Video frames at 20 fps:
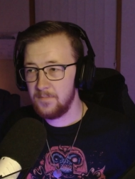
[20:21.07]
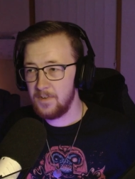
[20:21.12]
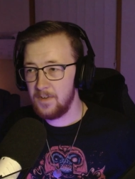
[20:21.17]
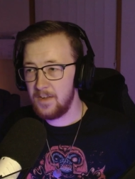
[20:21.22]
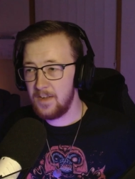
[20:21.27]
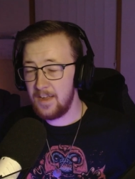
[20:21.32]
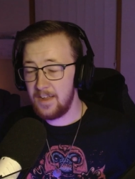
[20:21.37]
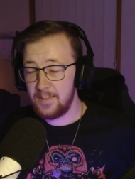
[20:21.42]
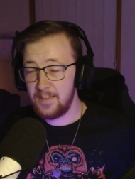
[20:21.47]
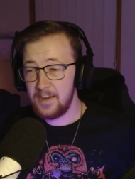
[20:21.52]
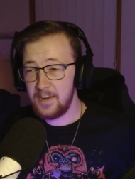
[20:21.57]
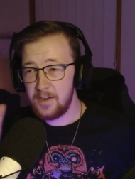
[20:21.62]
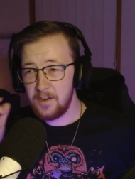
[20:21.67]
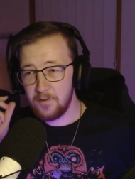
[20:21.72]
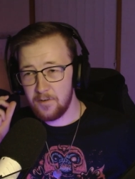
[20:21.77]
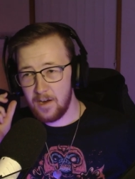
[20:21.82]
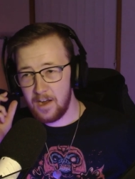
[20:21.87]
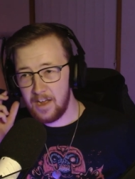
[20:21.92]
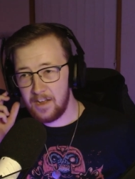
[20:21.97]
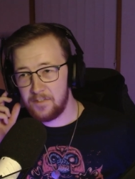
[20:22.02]
Uh, I think
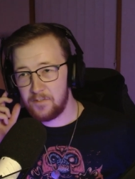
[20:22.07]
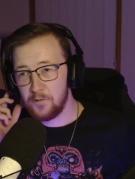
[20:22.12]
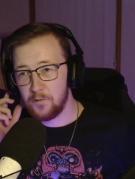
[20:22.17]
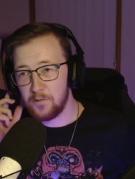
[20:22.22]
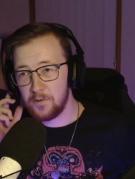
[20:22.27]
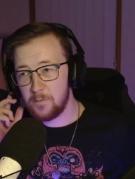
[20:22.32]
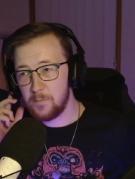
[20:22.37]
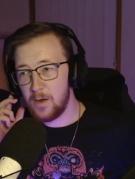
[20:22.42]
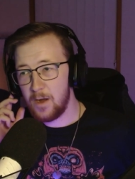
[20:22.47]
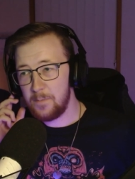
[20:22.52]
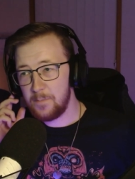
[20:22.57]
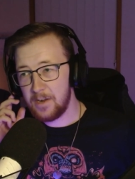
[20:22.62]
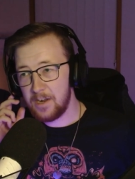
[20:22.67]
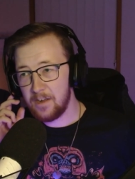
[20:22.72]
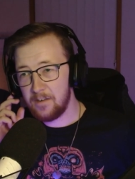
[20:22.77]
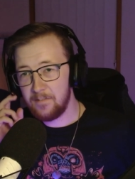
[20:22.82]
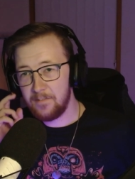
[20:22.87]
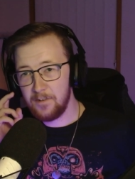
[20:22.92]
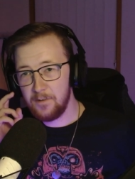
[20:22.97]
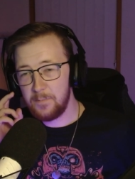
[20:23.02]
your uh, daughter might be
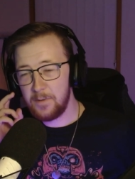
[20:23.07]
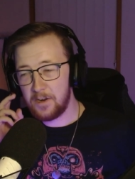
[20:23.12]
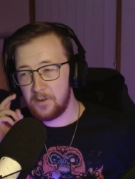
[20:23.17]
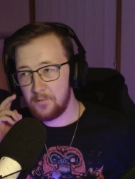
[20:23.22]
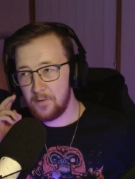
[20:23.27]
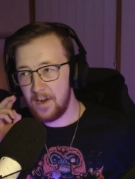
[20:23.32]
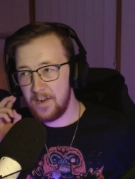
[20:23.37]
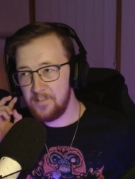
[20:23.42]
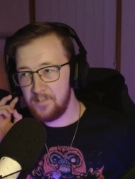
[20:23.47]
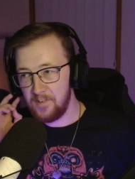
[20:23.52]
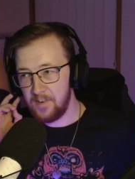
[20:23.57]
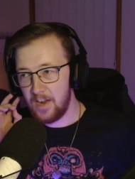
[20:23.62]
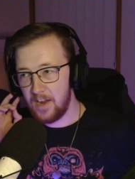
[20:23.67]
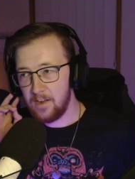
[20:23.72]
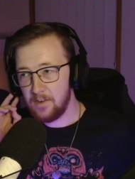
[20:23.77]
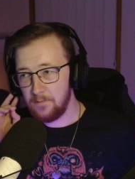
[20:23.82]
going a little bit crazy now.